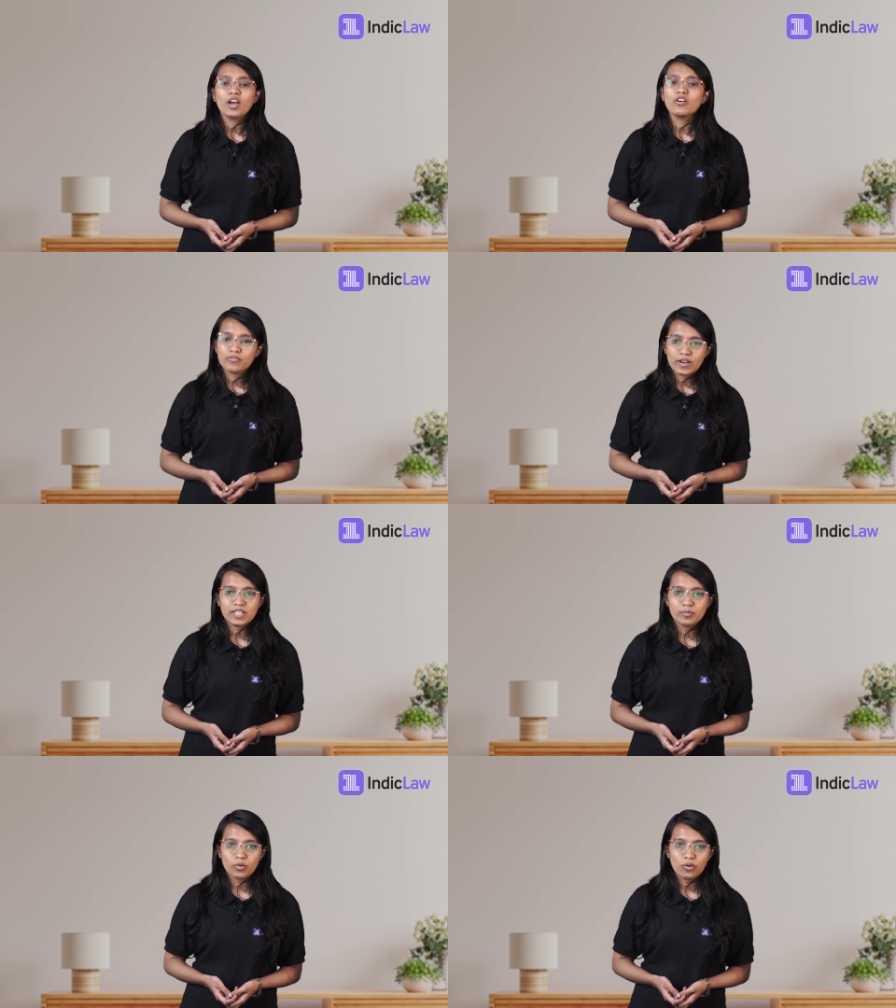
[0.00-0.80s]

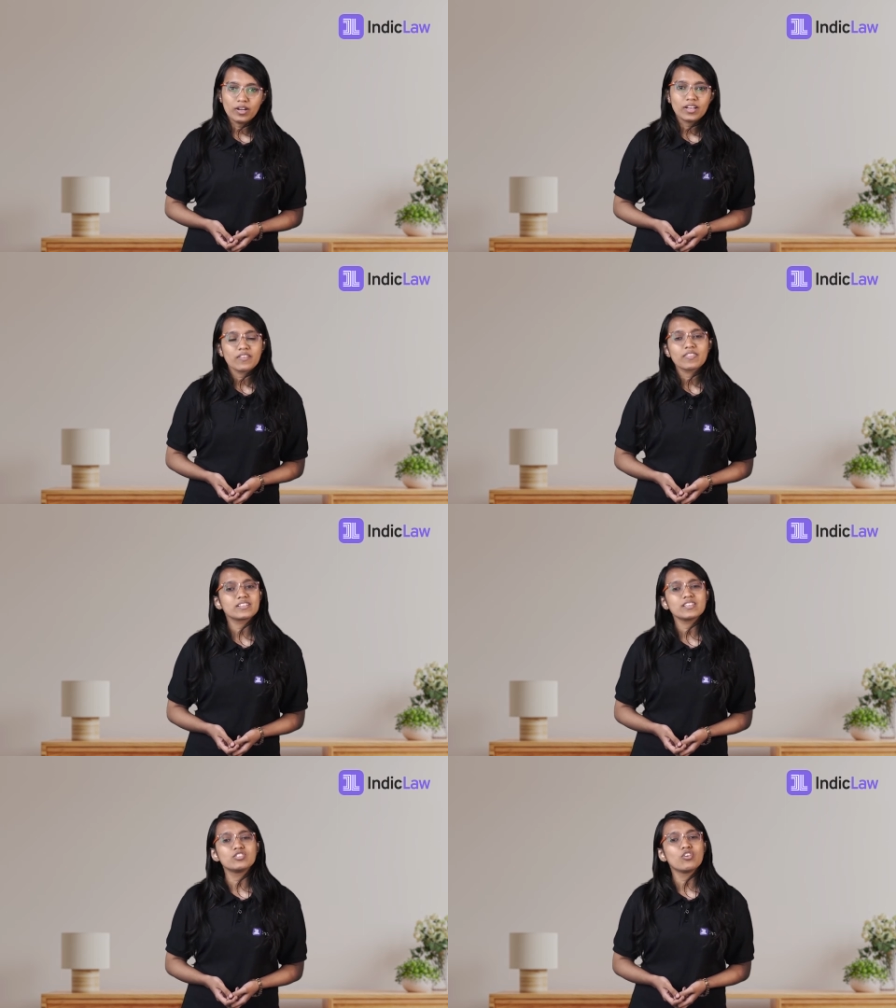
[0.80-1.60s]
Furthermore, this
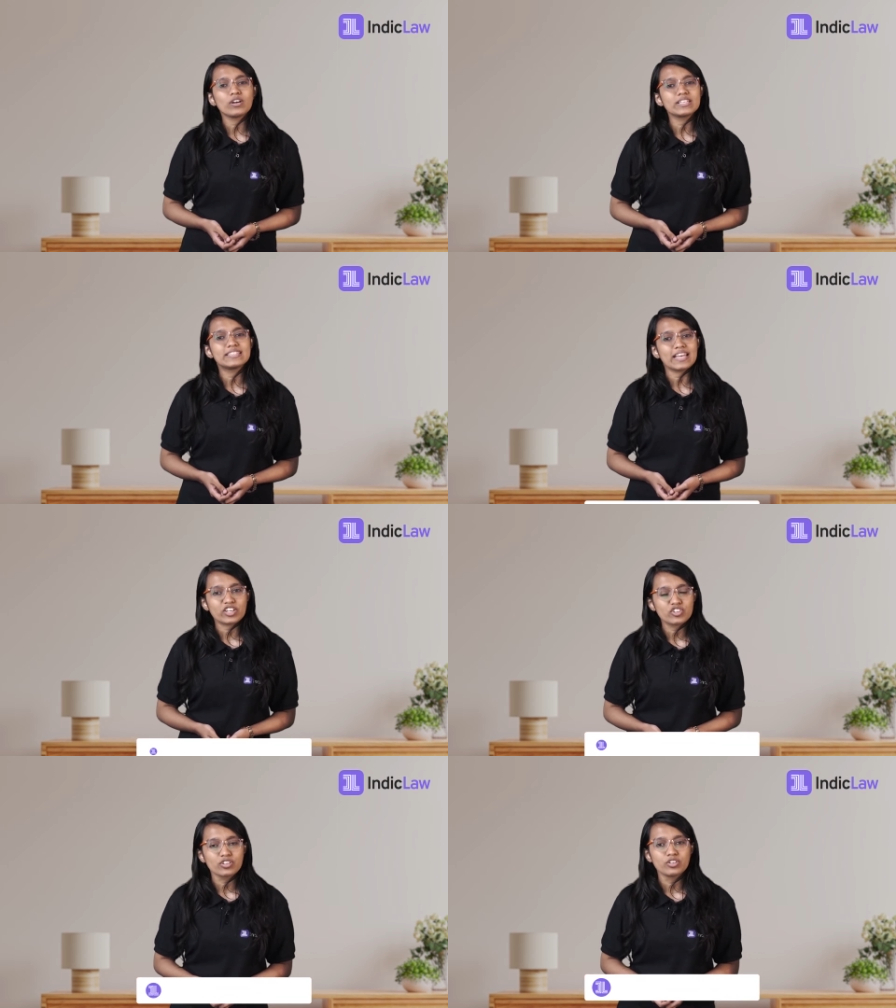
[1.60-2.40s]
is not a
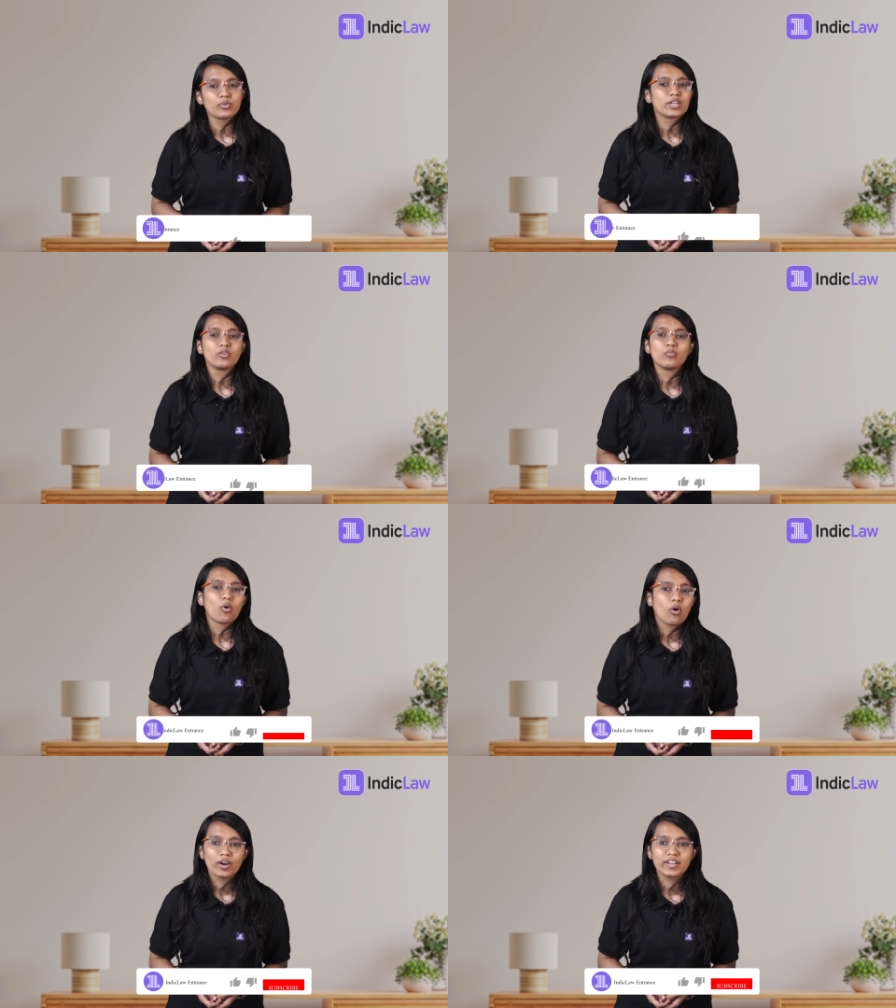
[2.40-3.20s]
section you can
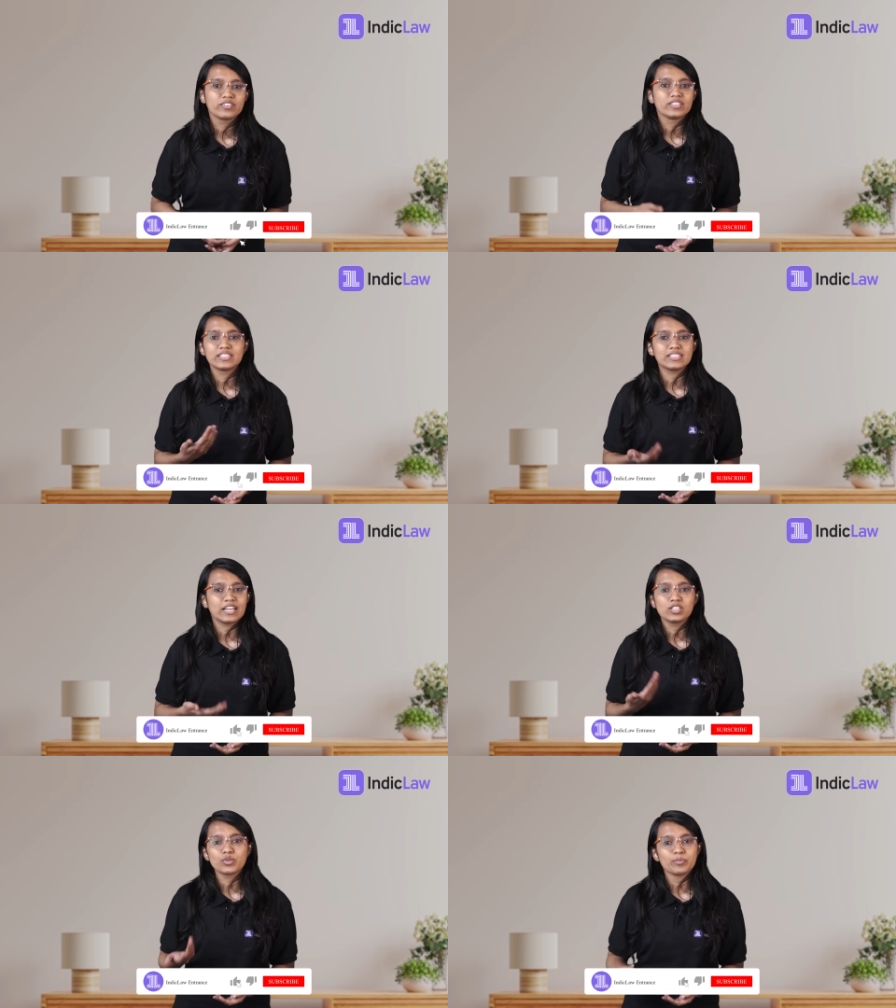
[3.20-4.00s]
avoid or
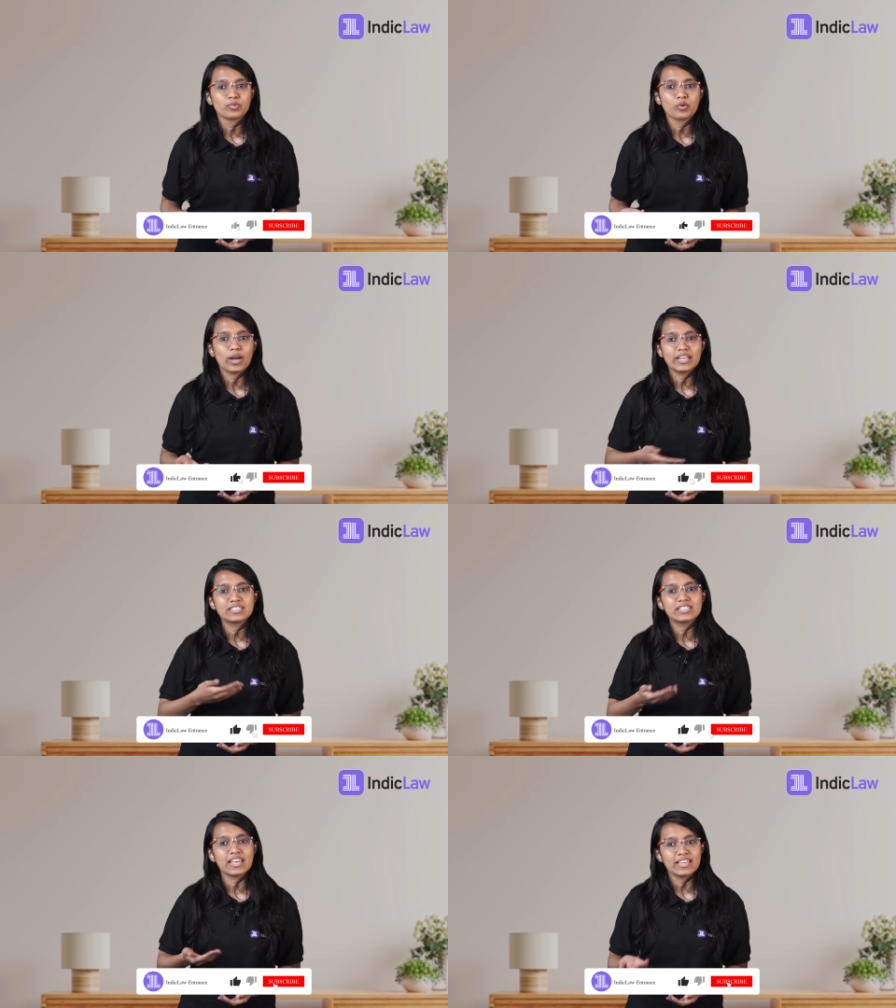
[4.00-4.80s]
decide to improvise
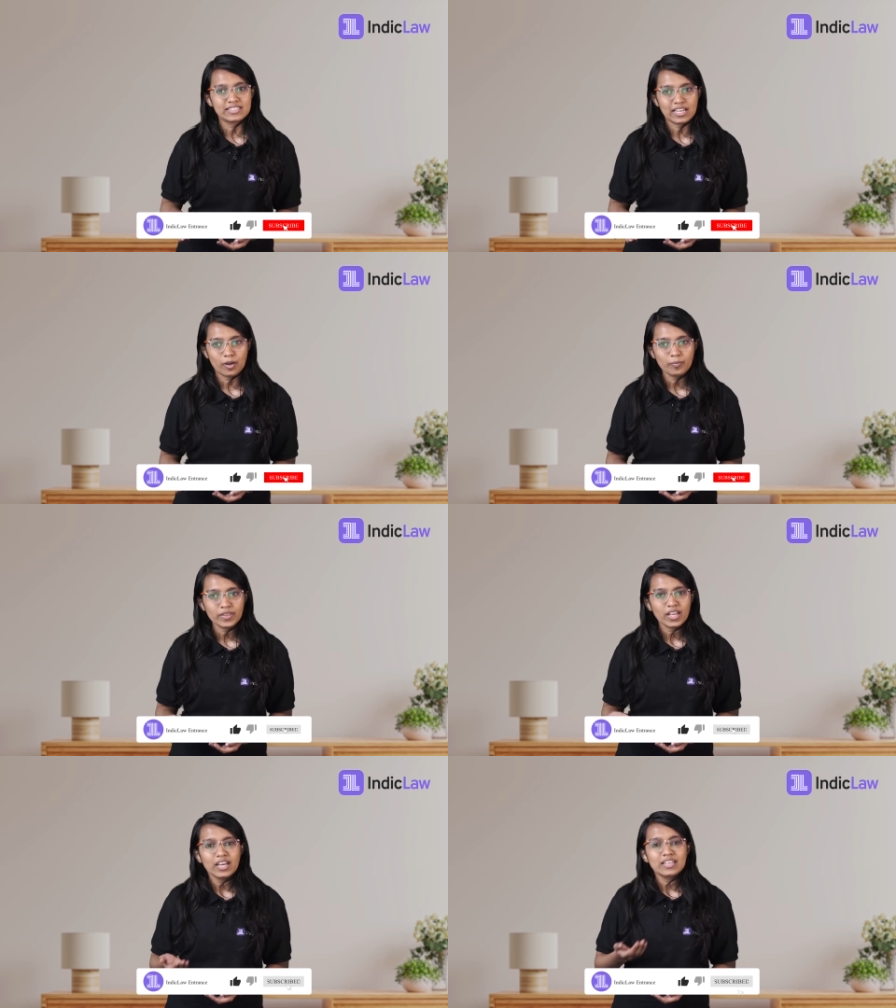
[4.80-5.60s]
at the exam,